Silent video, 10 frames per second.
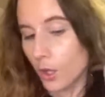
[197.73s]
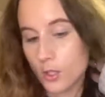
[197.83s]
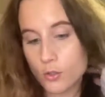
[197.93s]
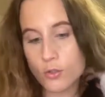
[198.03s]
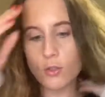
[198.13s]

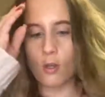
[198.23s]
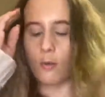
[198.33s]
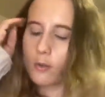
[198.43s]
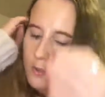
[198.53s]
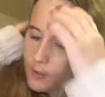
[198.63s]
So
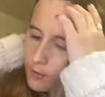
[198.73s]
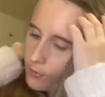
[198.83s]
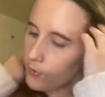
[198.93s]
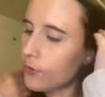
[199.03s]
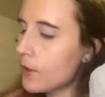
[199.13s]
the
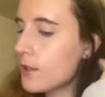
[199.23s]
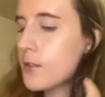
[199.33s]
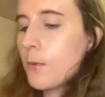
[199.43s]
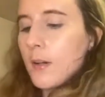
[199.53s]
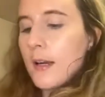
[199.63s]

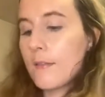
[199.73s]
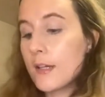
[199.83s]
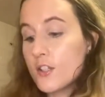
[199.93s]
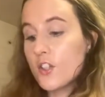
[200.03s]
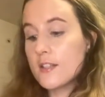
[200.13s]
first one, I've
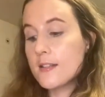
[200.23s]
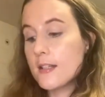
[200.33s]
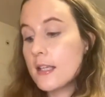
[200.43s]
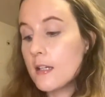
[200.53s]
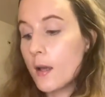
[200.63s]
actually
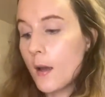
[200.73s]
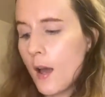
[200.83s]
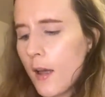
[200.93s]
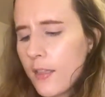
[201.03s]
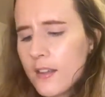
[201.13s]
seen
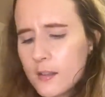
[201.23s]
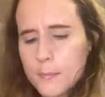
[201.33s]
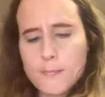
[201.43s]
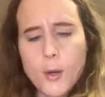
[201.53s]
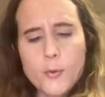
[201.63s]
I think
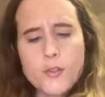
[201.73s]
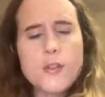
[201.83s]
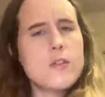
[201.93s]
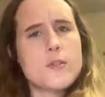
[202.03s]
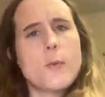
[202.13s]
most
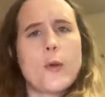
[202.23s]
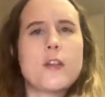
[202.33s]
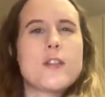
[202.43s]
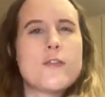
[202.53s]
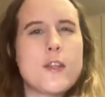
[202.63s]
of the
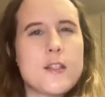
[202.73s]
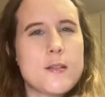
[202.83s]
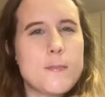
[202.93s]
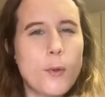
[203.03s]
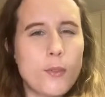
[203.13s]
spoilers for
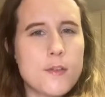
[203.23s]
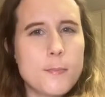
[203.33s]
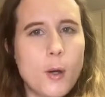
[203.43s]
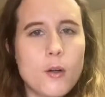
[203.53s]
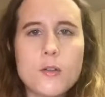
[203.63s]
this month's
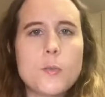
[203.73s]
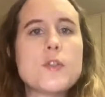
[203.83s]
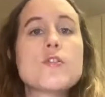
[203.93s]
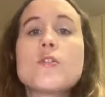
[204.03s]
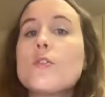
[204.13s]
box,
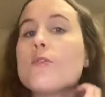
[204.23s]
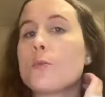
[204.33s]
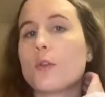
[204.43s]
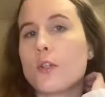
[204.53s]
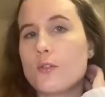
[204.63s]
which is
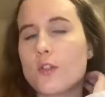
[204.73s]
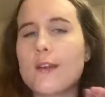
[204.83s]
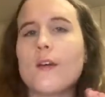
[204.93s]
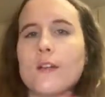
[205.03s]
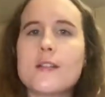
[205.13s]
unusual.
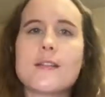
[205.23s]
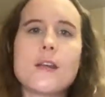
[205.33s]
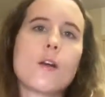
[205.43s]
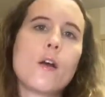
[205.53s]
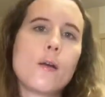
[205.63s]
Usually I only
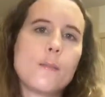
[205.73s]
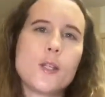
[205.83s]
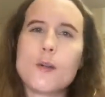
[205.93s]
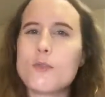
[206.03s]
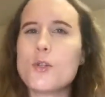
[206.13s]
see
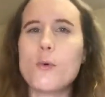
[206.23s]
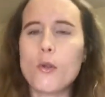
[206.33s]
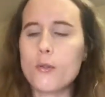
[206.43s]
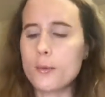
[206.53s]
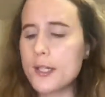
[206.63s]
you know, two
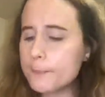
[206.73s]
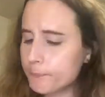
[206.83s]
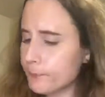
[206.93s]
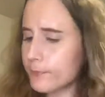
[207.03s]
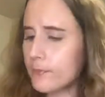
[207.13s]
or three,
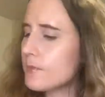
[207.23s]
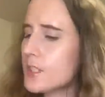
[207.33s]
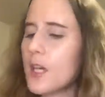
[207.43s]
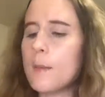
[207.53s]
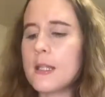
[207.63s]

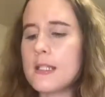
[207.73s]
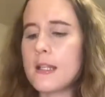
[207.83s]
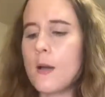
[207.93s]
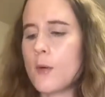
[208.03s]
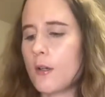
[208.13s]
but this
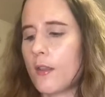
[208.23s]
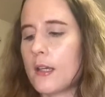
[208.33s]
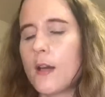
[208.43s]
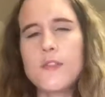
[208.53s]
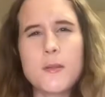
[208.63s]
time around I
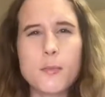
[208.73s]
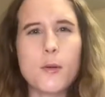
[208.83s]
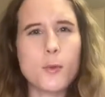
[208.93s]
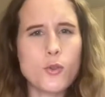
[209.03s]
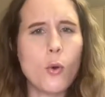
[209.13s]
think I've seen
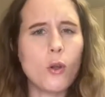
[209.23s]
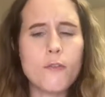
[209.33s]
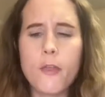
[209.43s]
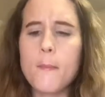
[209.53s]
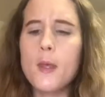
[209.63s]
pretty much all
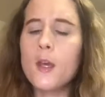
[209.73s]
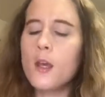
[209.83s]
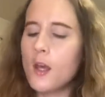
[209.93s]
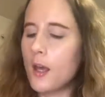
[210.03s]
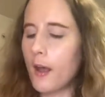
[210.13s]
of them,
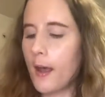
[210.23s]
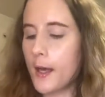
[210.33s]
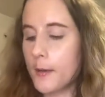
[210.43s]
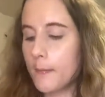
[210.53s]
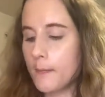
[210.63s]

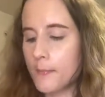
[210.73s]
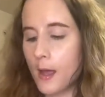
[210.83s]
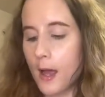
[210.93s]
and